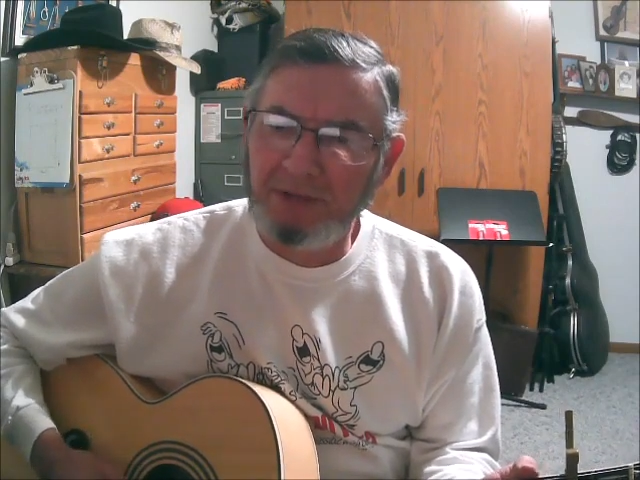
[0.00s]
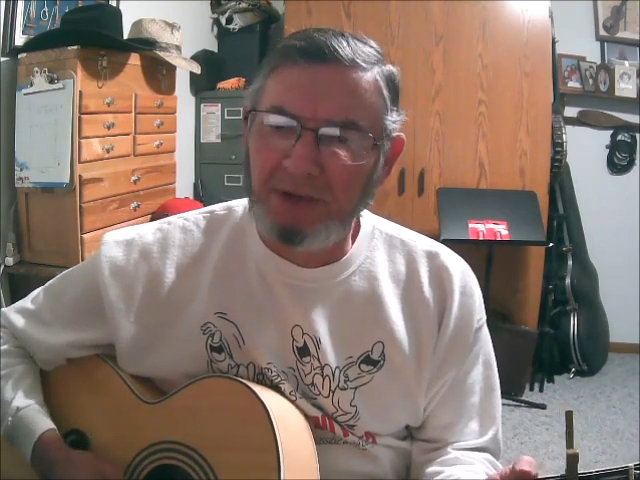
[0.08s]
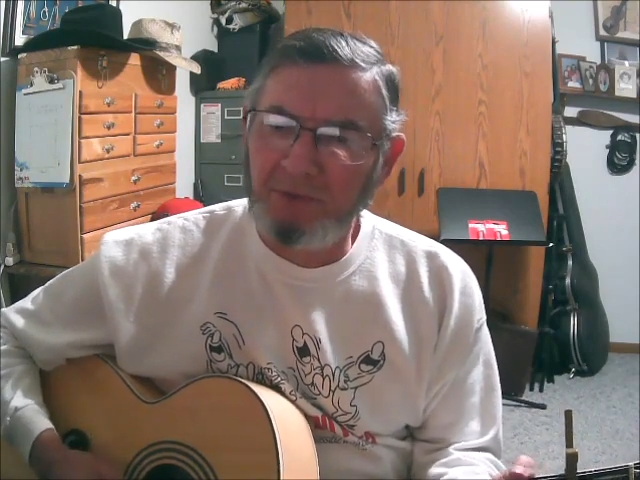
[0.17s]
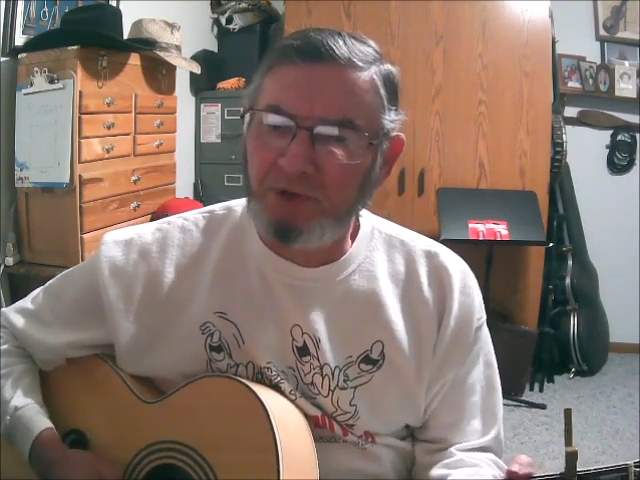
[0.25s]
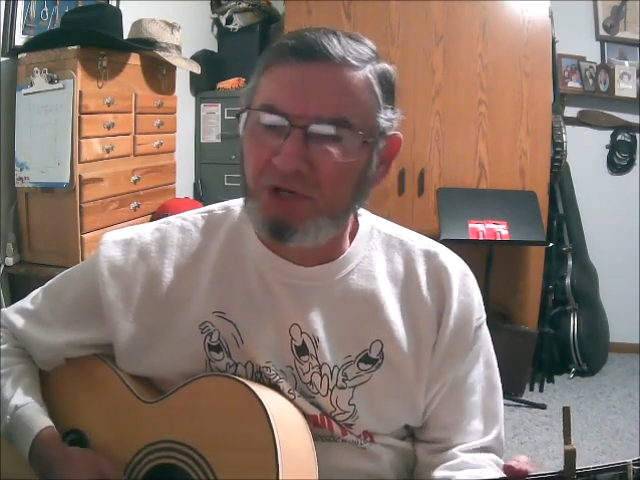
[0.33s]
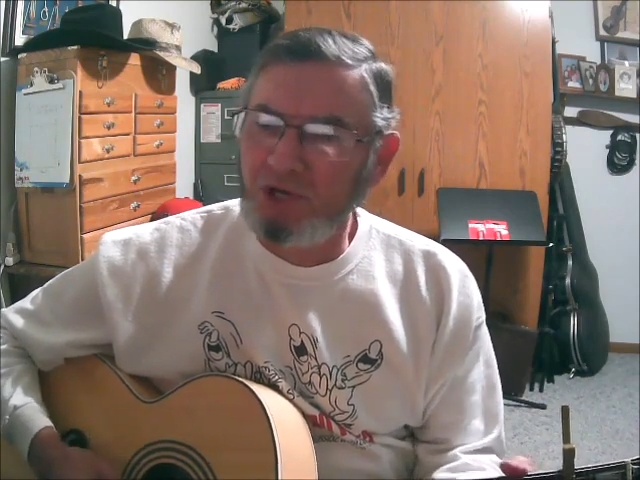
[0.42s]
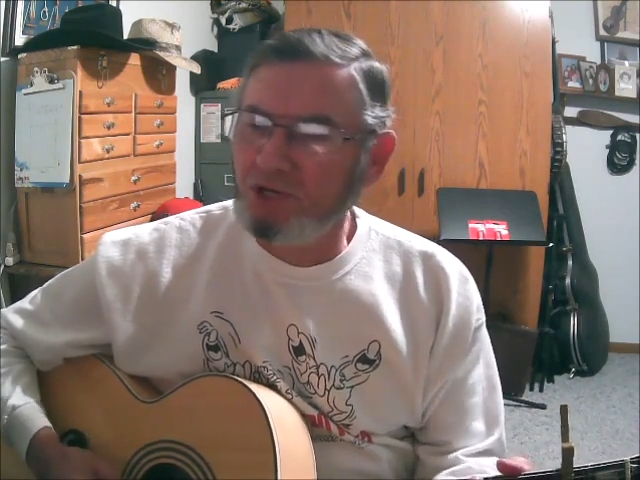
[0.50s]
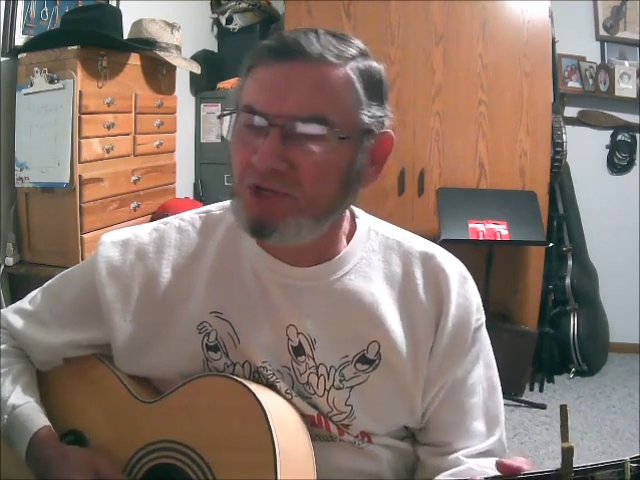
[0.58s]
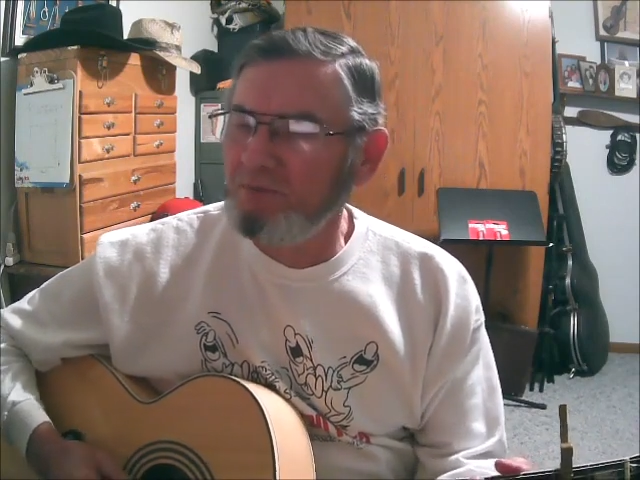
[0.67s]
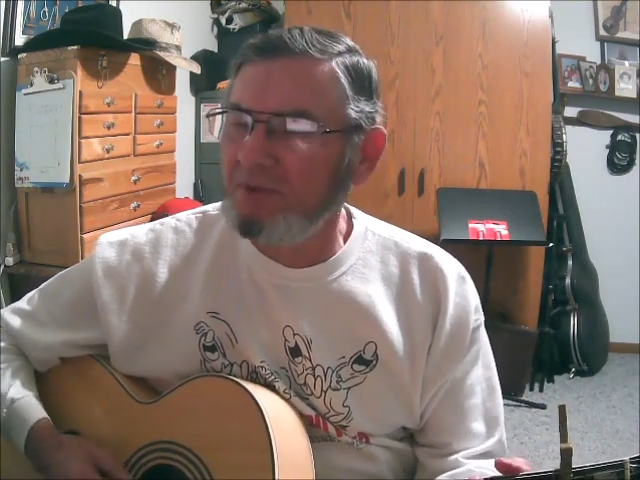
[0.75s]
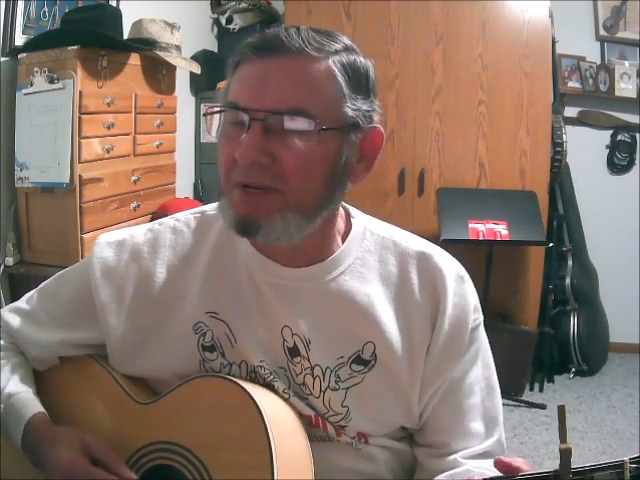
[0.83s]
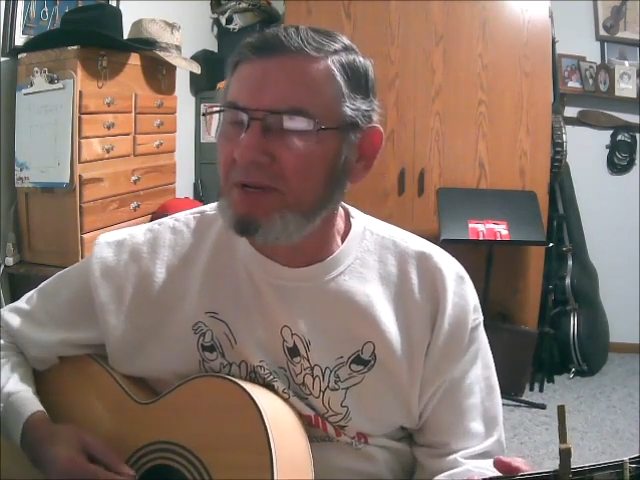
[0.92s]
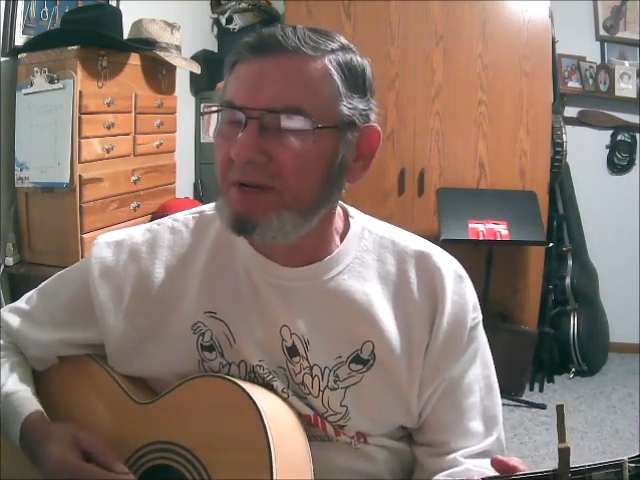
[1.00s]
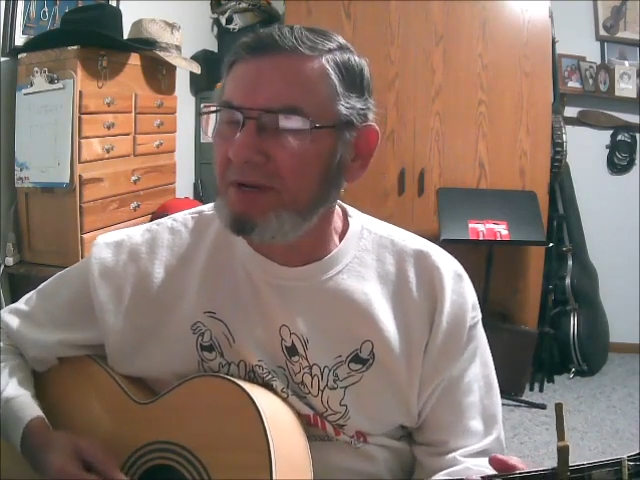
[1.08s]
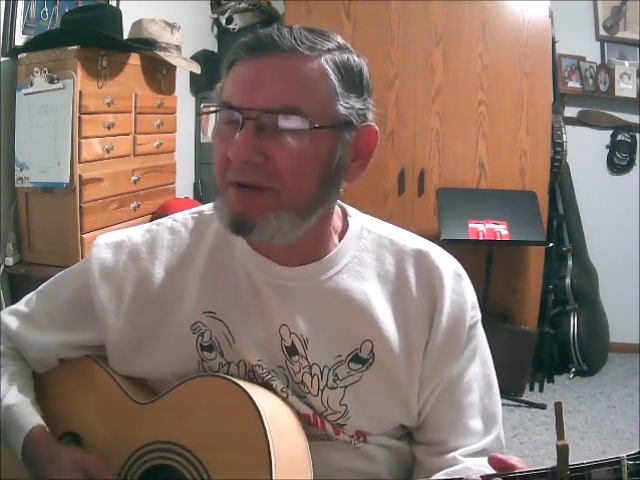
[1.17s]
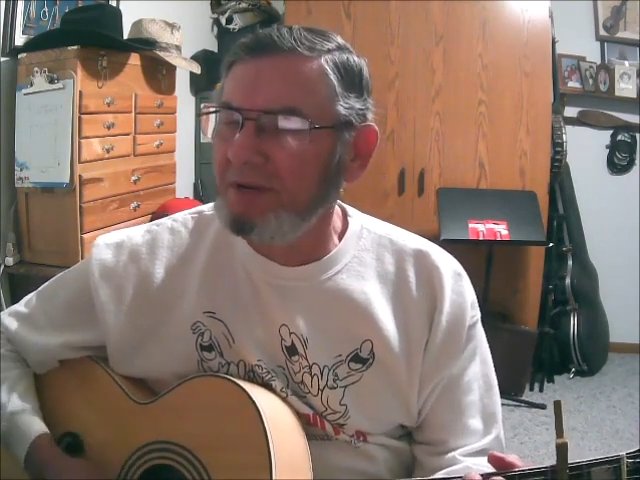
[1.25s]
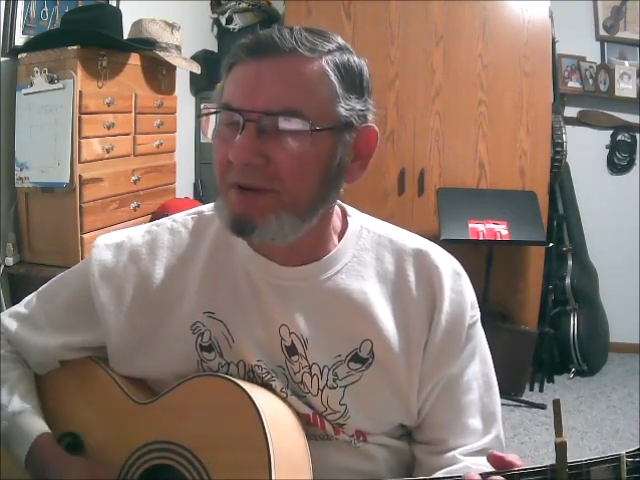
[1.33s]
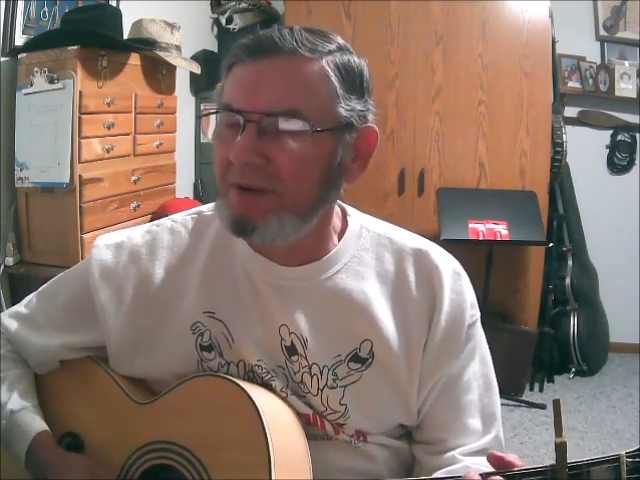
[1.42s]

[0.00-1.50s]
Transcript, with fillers: that we just believe.